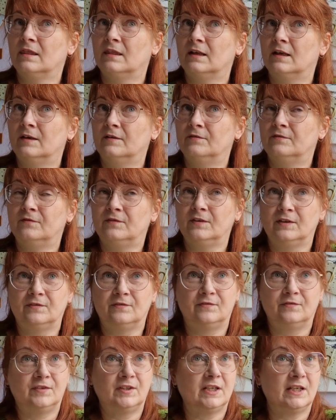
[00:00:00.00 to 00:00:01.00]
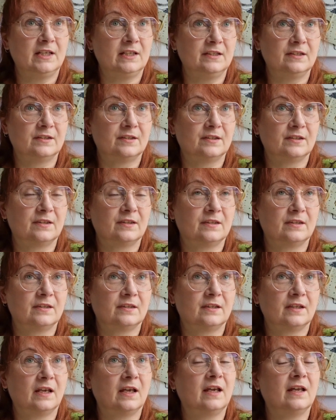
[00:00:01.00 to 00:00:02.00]
the 15th
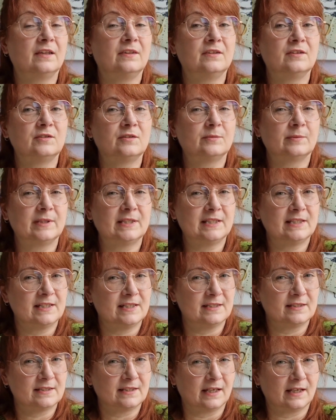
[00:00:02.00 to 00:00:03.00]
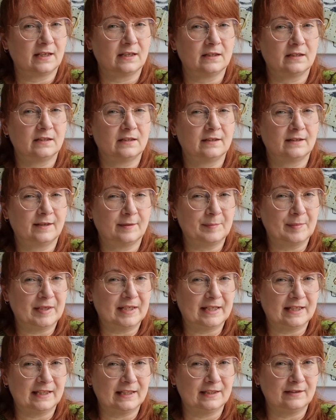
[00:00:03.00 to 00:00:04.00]
and the 22nd, I
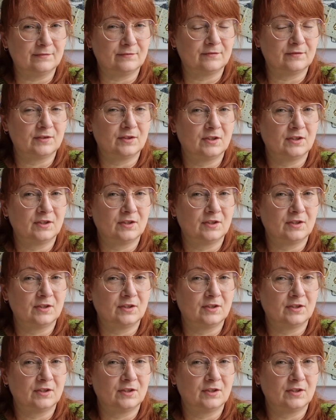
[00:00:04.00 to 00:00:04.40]
believe.